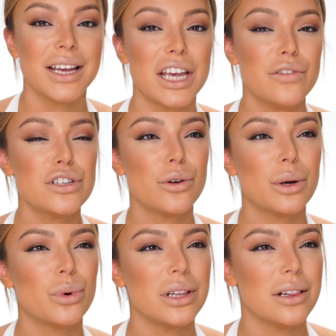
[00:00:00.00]
Even though
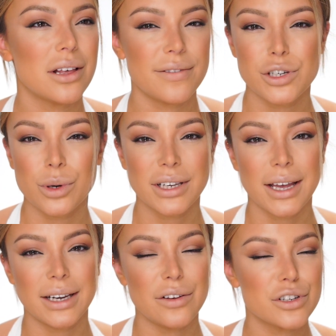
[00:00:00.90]
I really love doing
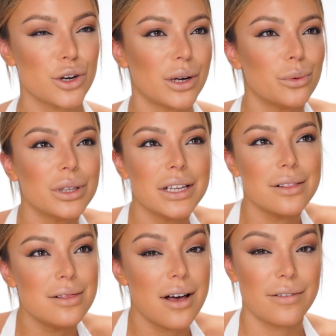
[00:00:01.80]
that, even though I really
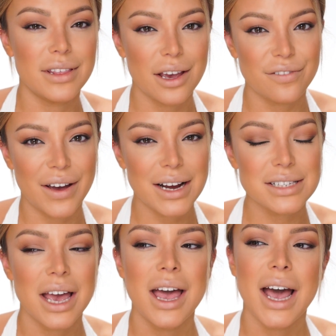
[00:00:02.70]
love the
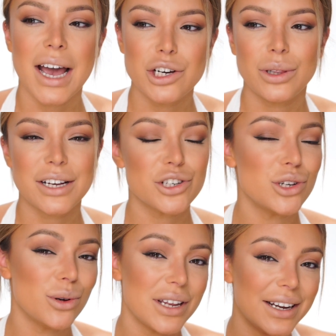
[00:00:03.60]
effect, I don't like to
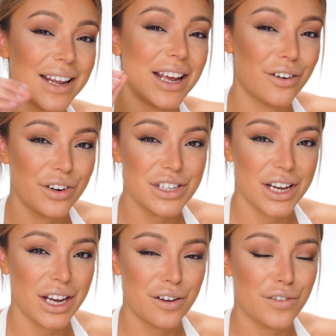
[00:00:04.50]
do that every
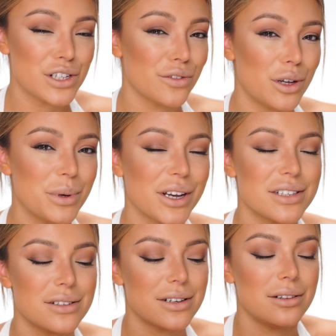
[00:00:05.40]
day. First of all,
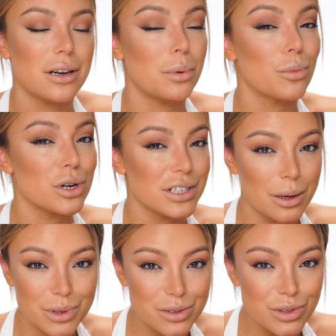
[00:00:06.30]
because it's a little bit more
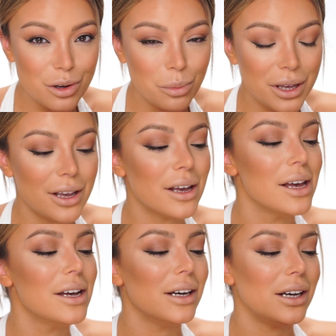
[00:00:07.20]
time consuming,
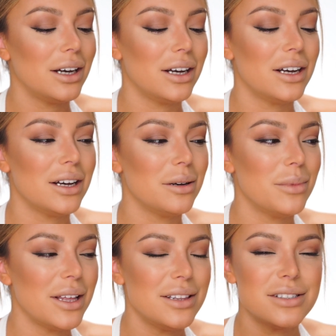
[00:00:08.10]

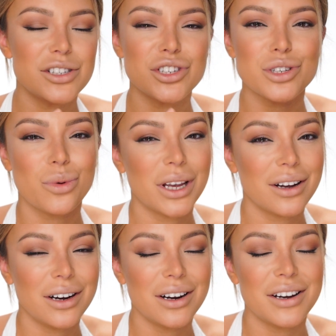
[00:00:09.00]
and this is just
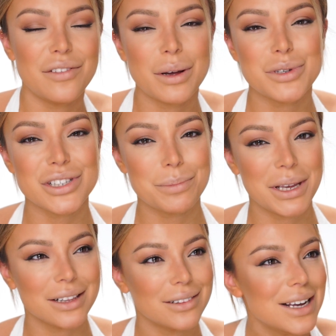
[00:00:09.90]
quicker if I'm just
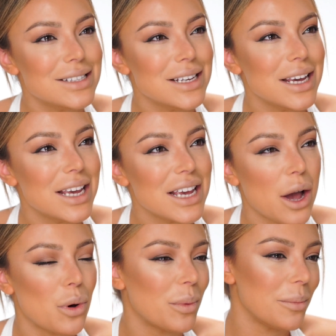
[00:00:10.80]
being lazy.
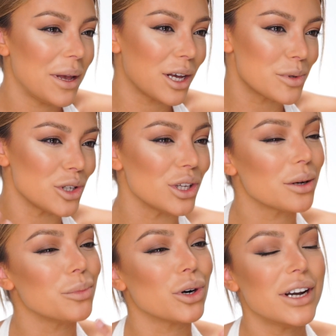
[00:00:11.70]
I want my makeup to
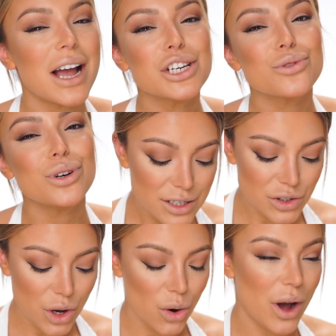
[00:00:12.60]
look more natural.
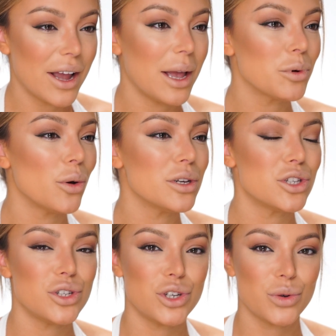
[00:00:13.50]
So I am going
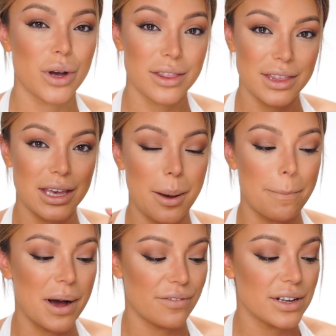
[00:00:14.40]
to do the
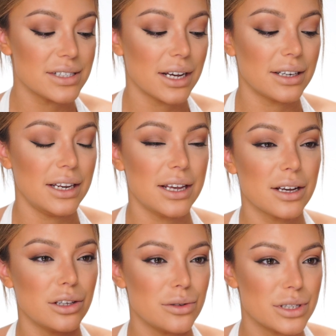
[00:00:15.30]
buffing
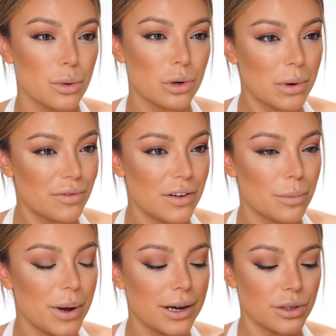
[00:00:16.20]
technique using one of my
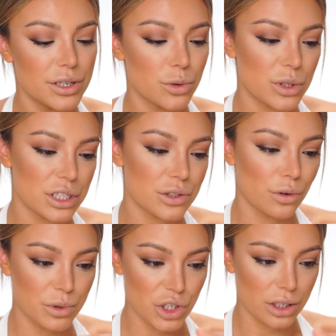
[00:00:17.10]
favorite powders, which is
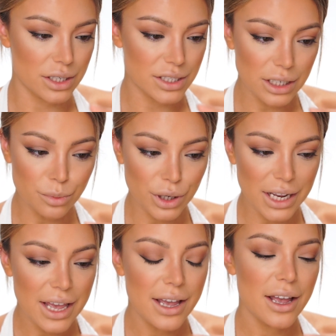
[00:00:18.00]
from Charlotte
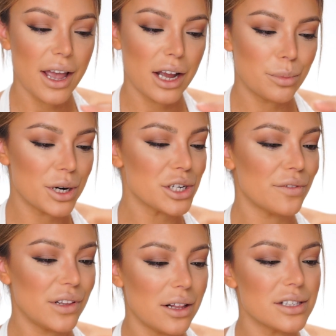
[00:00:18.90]
Tilbury, Airbrush
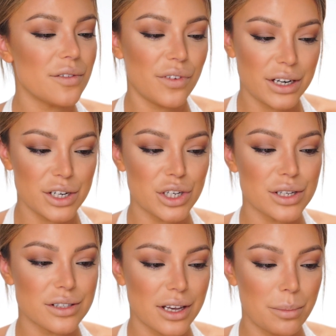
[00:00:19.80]
Flawless Finish
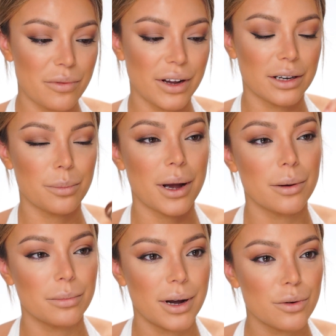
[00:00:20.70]
Skin Perfecting
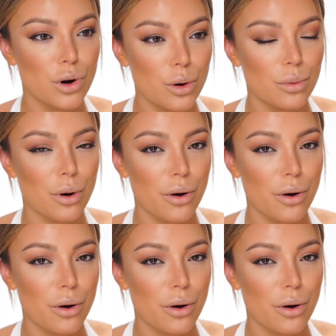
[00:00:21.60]
Micro